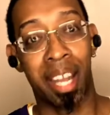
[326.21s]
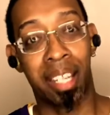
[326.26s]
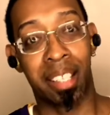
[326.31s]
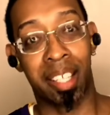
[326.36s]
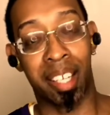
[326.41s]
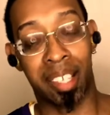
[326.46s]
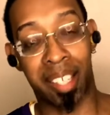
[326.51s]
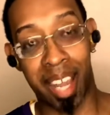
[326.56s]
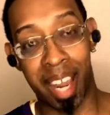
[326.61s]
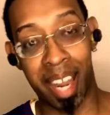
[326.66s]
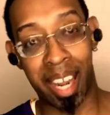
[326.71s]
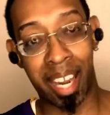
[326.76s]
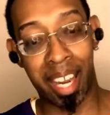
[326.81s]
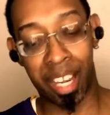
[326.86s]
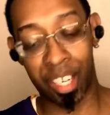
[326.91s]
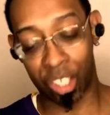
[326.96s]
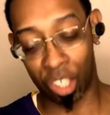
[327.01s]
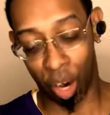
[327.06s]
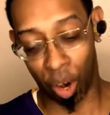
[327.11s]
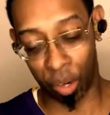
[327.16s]
the
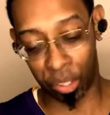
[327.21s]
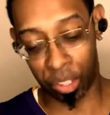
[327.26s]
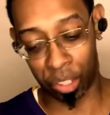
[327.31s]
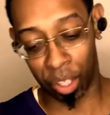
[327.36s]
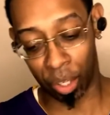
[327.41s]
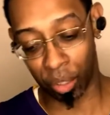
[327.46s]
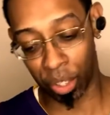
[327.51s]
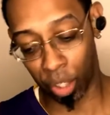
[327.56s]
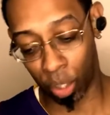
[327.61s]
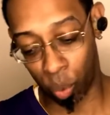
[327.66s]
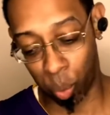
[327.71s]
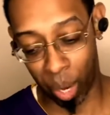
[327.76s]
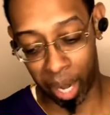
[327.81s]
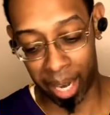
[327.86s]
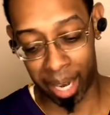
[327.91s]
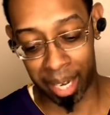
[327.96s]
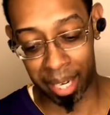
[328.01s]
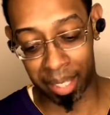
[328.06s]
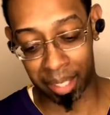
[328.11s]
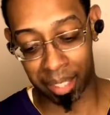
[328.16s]
Kings are still the
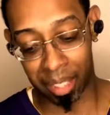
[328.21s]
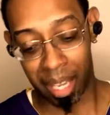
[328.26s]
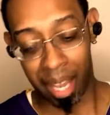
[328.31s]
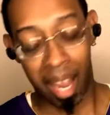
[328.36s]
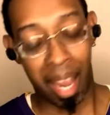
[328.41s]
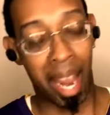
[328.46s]
Queens,